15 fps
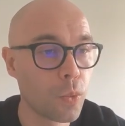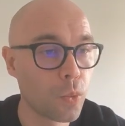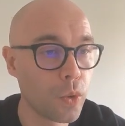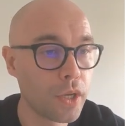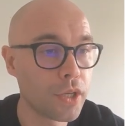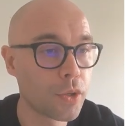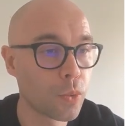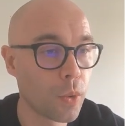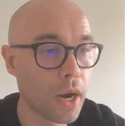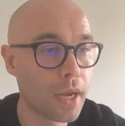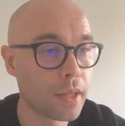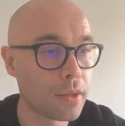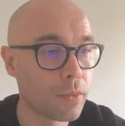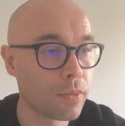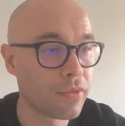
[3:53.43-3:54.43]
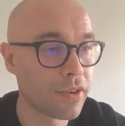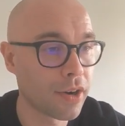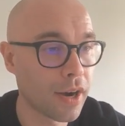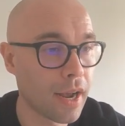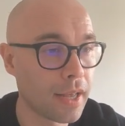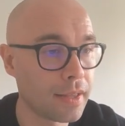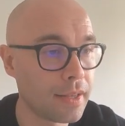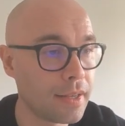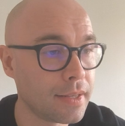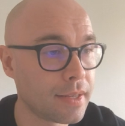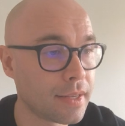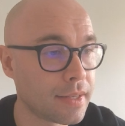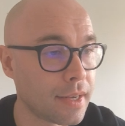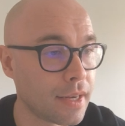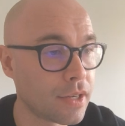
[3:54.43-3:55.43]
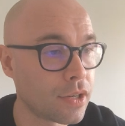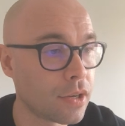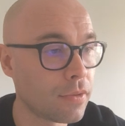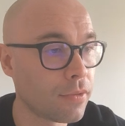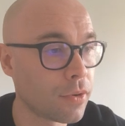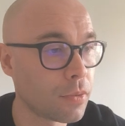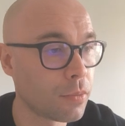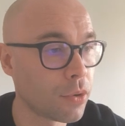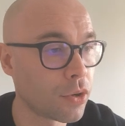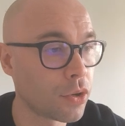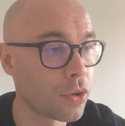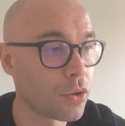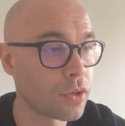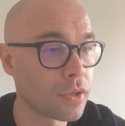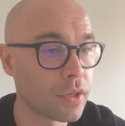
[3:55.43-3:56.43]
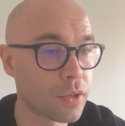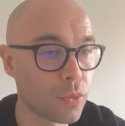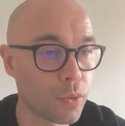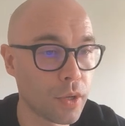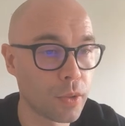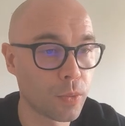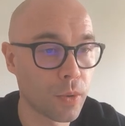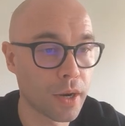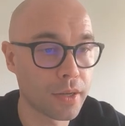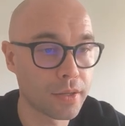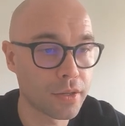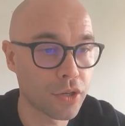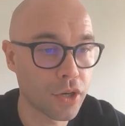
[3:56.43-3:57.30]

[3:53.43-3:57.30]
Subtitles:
Which white variety is essential for Bordeaux's sweet wines?